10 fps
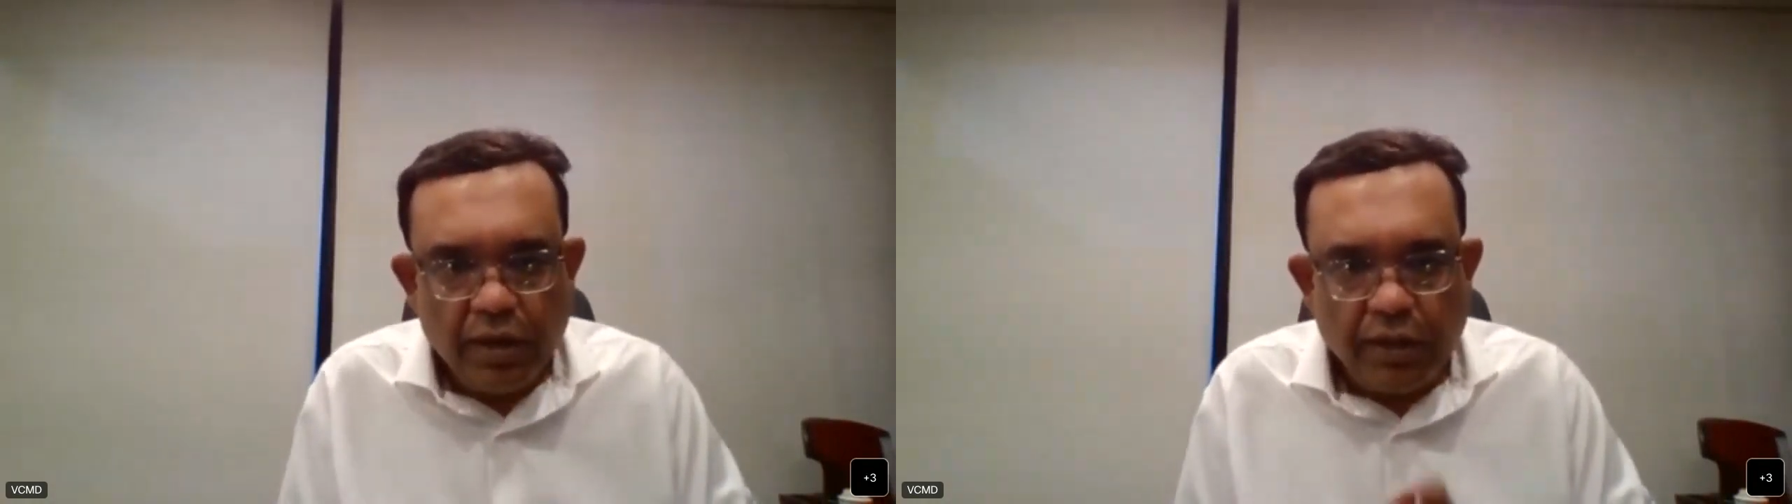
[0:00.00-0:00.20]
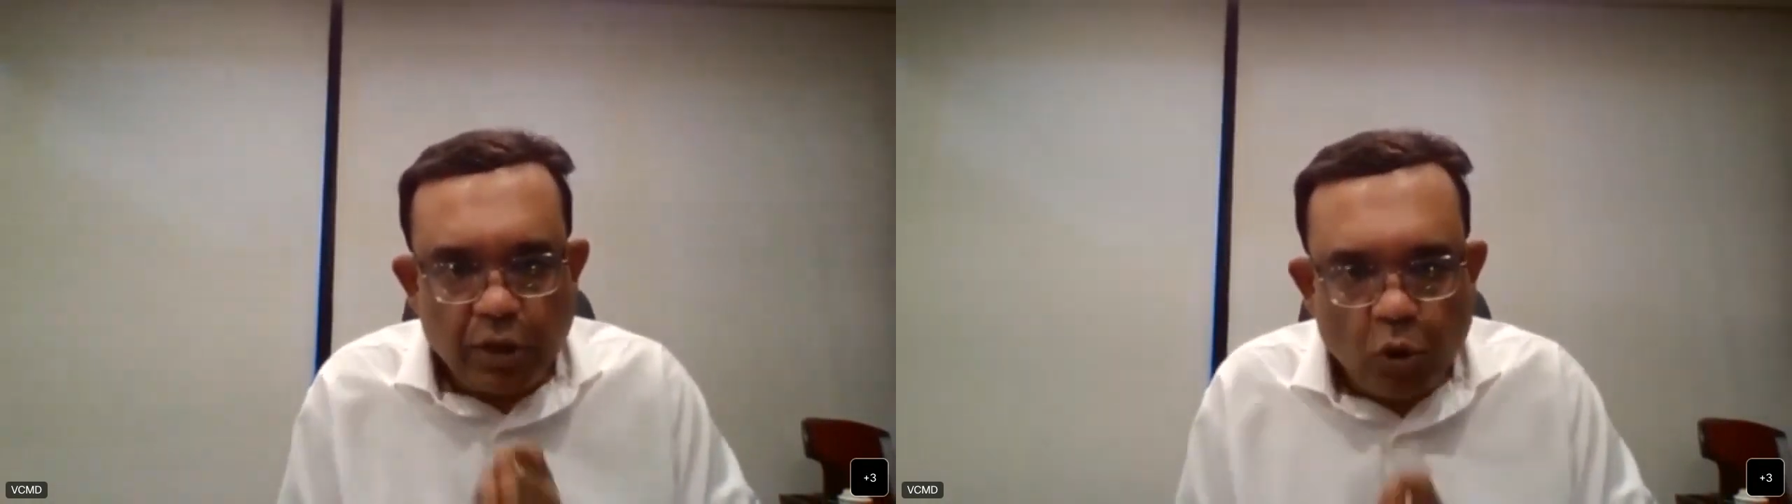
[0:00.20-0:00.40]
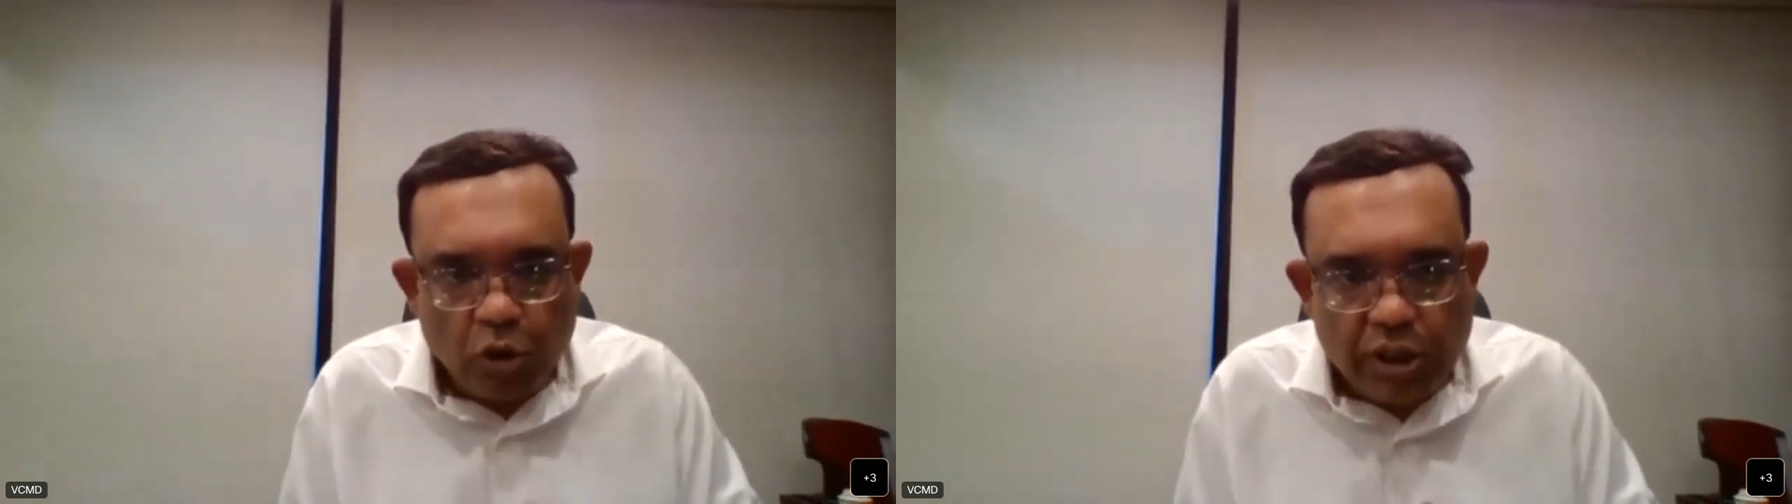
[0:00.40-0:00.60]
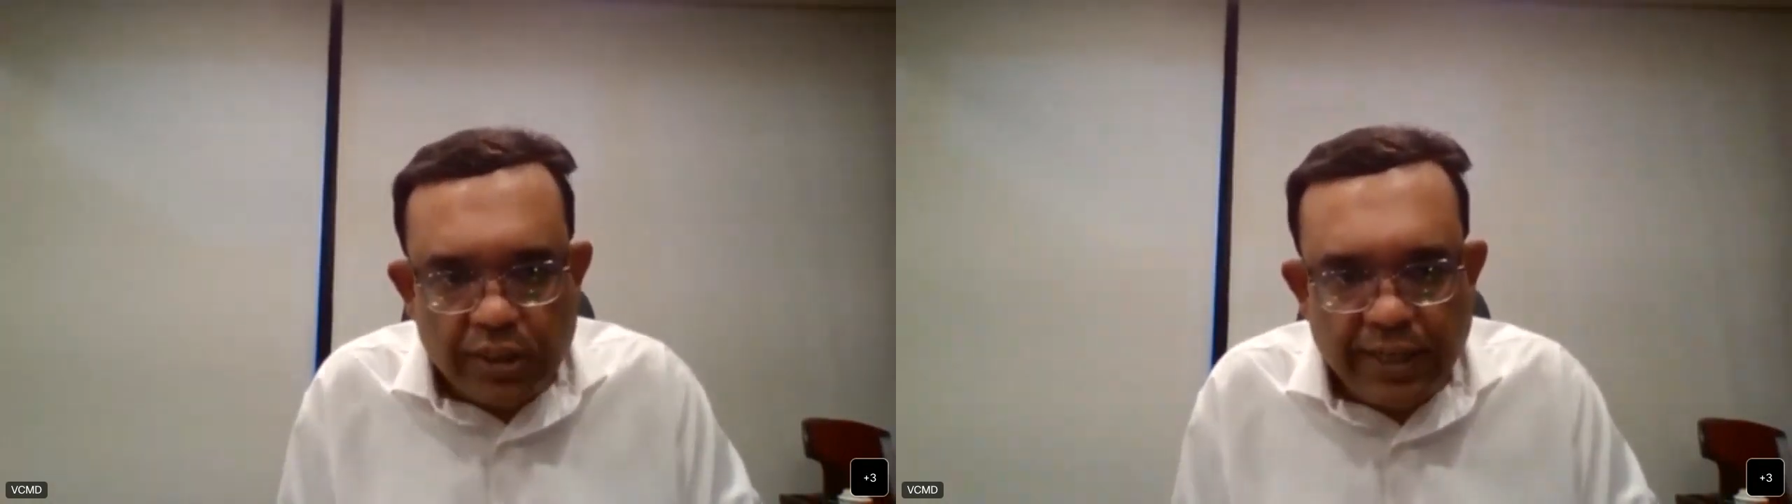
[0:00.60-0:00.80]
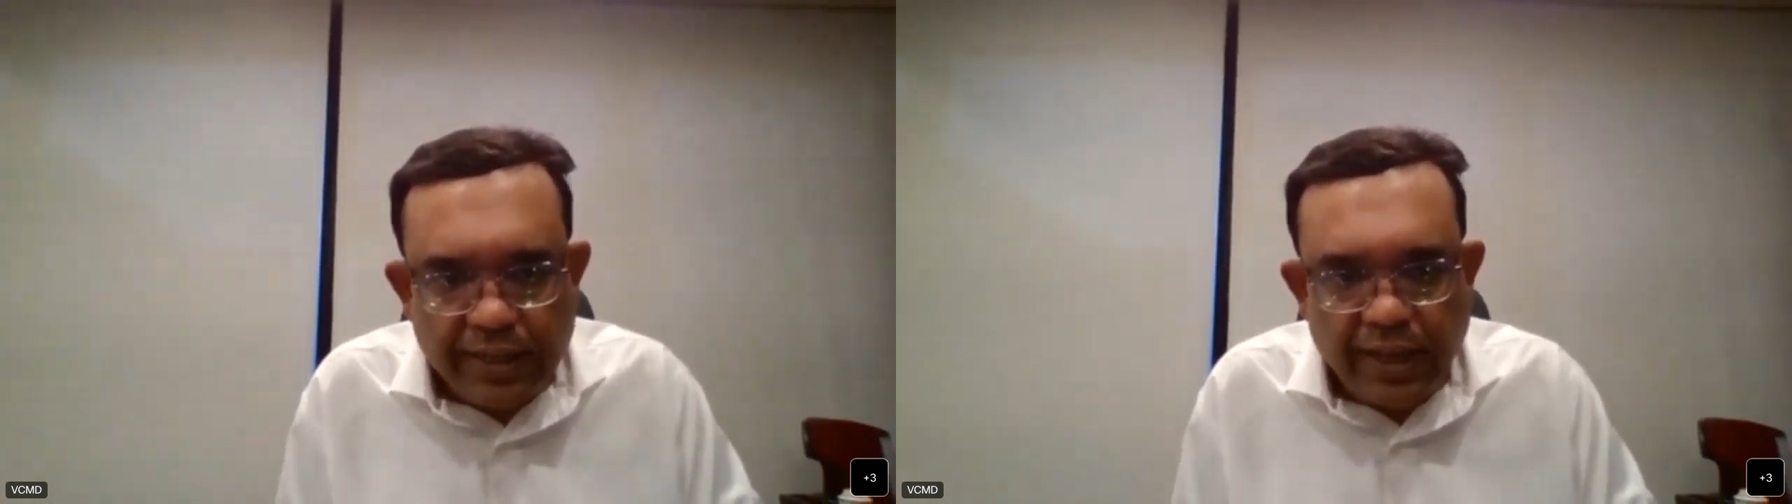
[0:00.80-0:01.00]
the
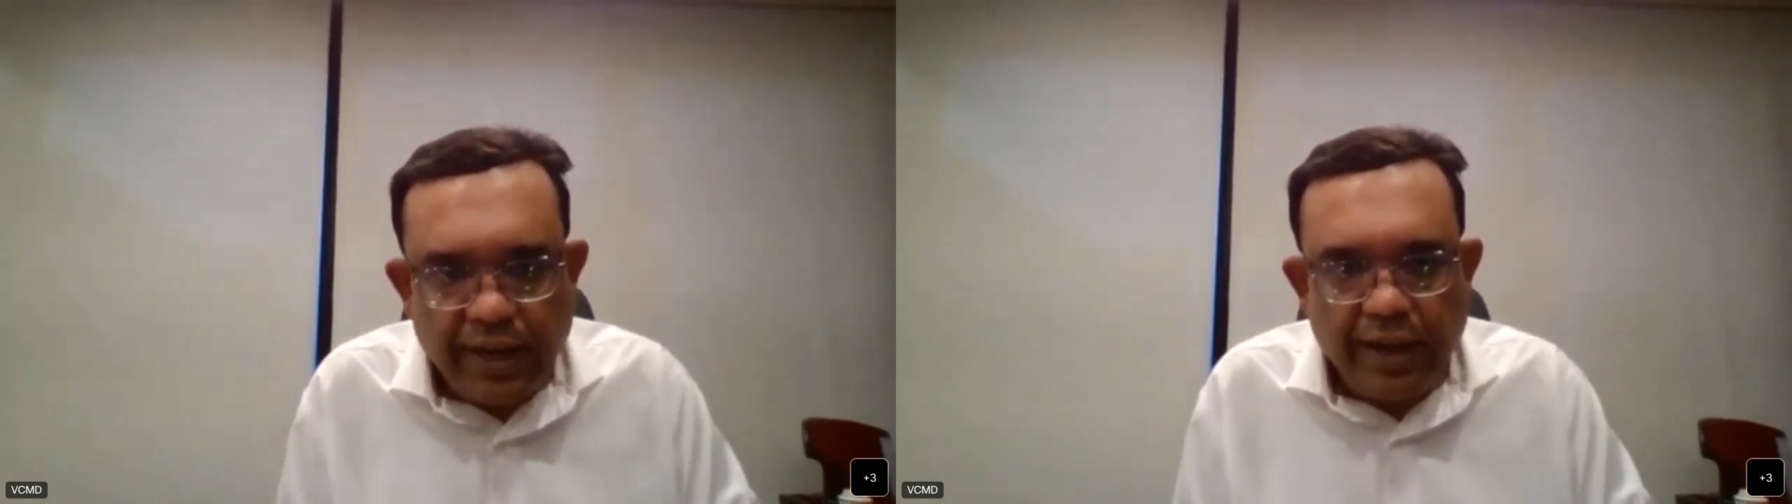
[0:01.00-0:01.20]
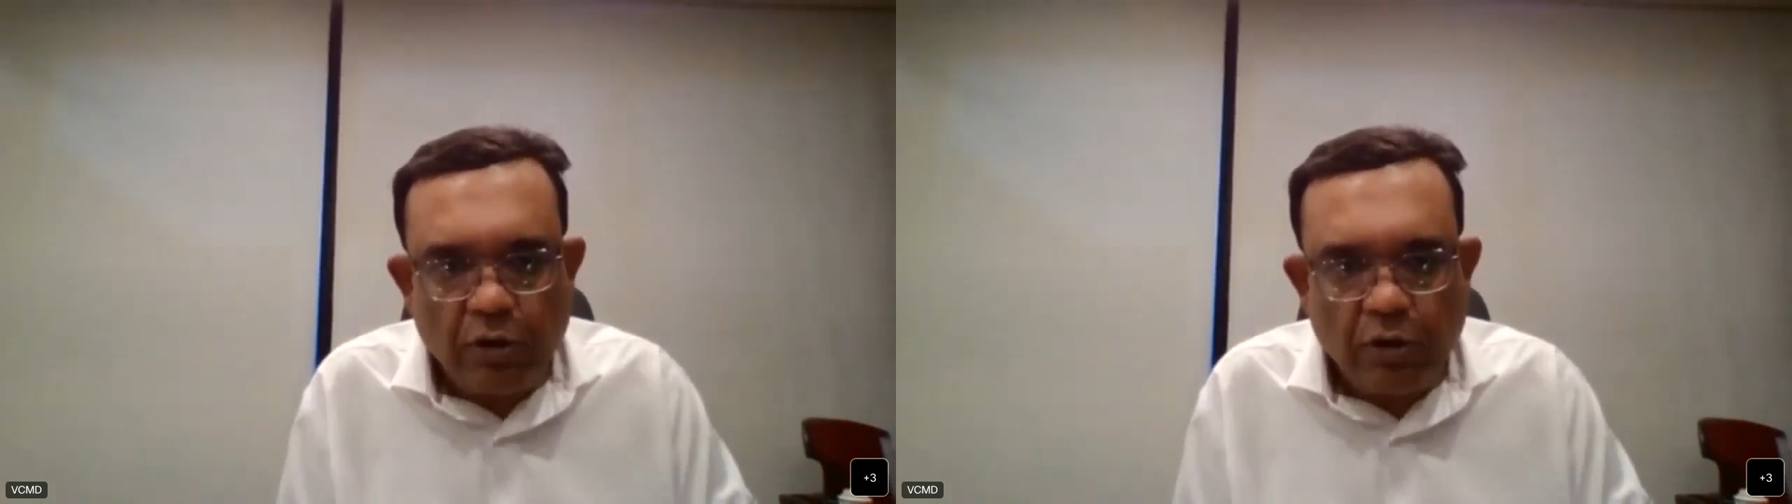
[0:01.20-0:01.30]
coaches that they are